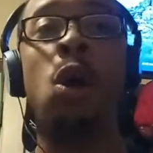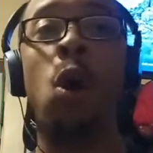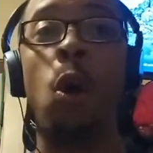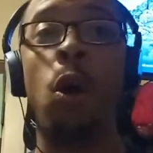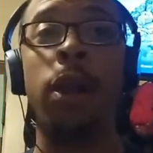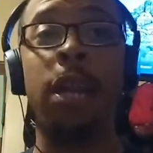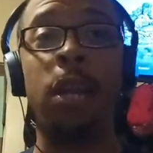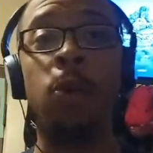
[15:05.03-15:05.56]

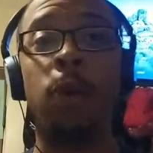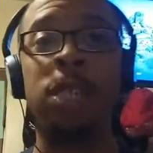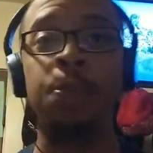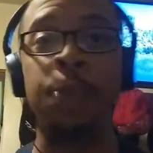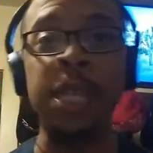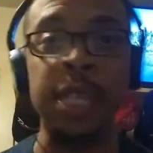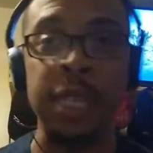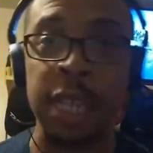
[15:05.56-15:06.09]
on a
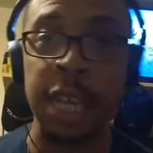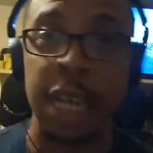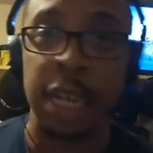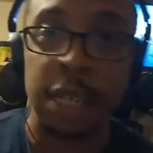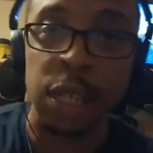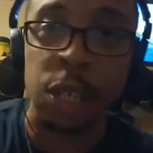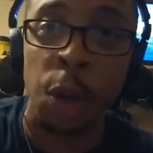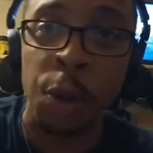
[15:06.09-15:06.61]
USB stick.
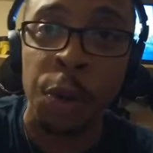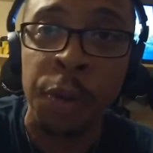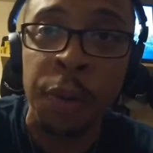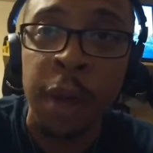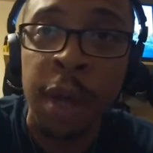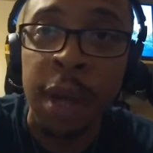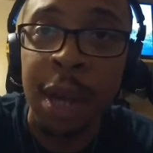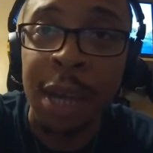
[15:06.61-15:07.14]
So
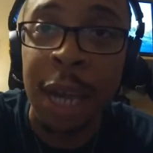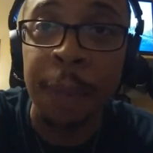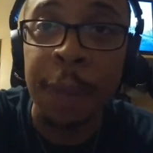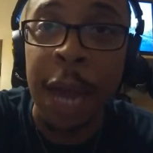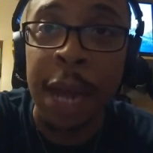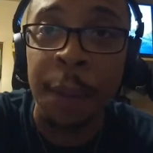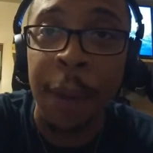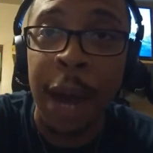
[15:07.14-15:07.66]
keep
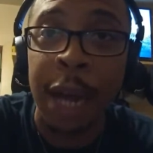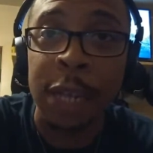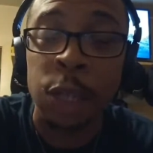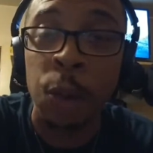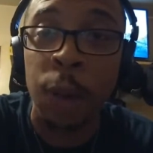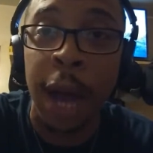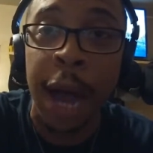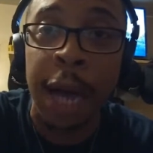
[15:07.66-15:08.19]
that in mind
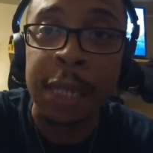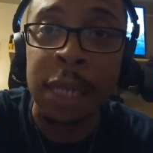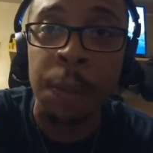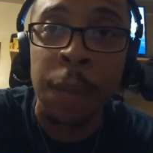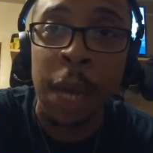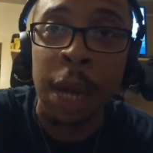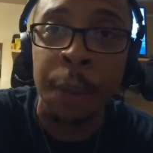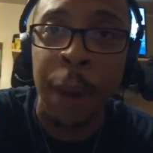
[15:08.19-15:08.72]
too, guys. Keep
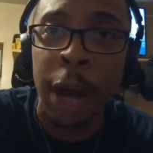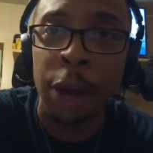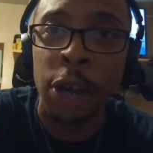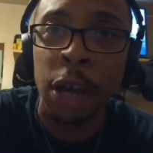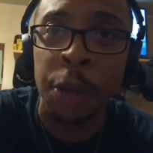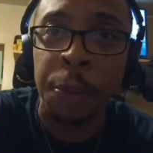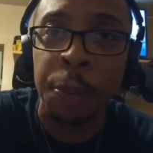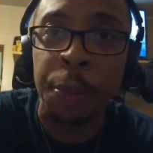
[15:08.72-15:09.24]
that in mind. You
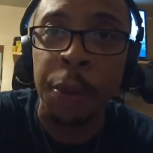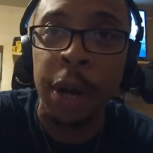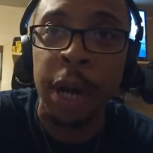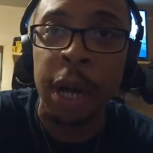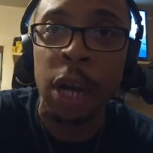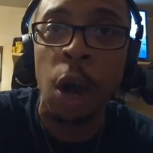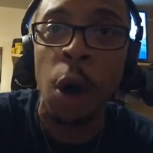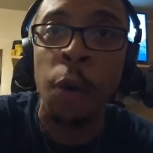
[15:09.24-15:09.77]
could
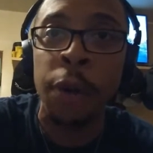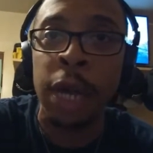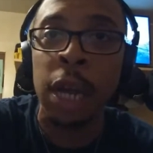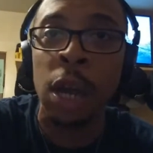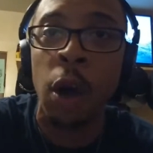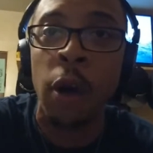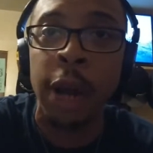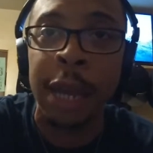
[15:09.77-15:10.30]
put Kodi
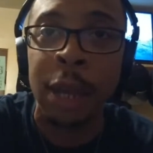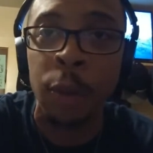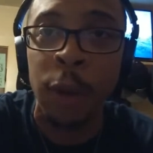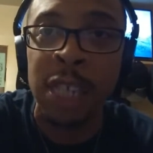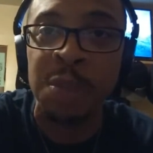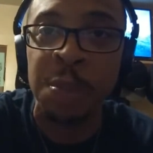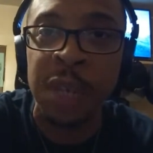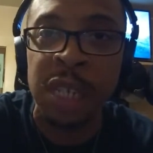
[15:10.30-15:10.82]
on a
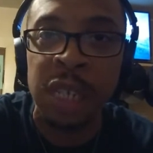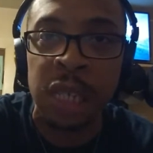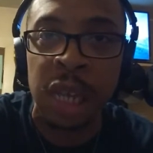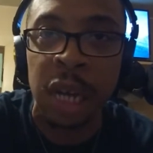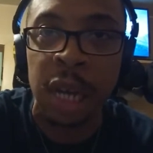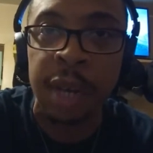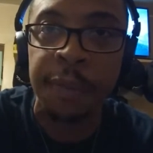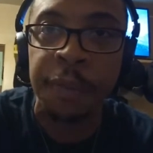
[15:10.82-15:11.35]
USB
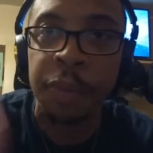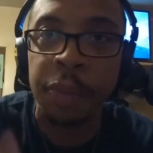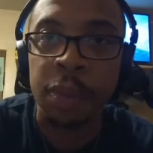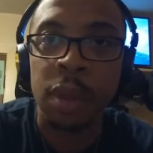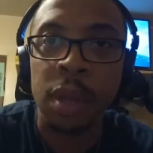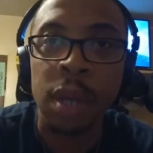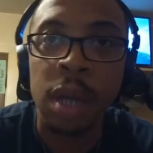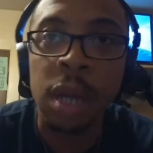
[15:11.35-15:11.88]
stick.
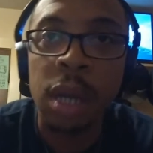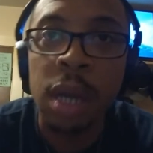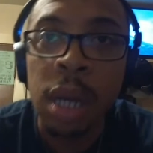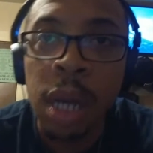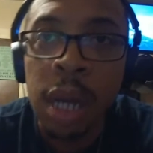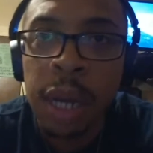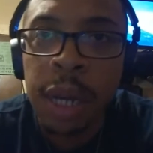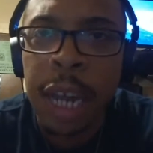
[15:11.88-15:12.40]

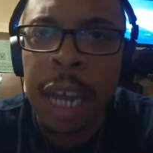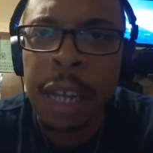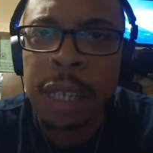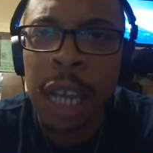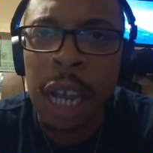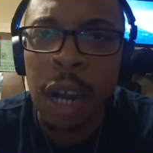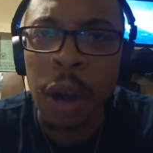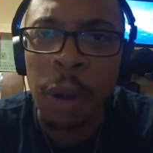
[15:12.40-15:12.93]
Daniel
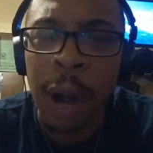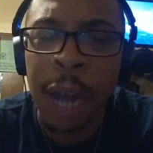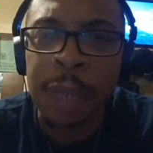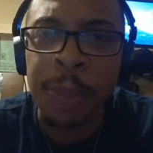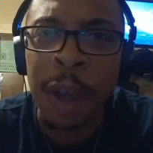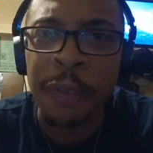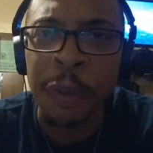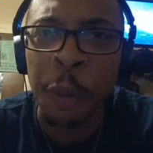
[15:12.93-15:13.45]
said, "Congrats,
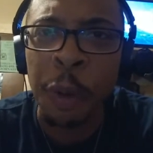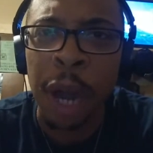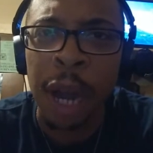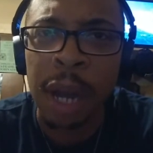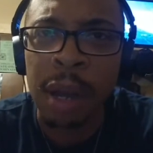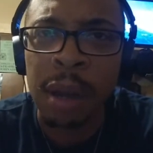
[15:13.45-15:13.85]
man, for what?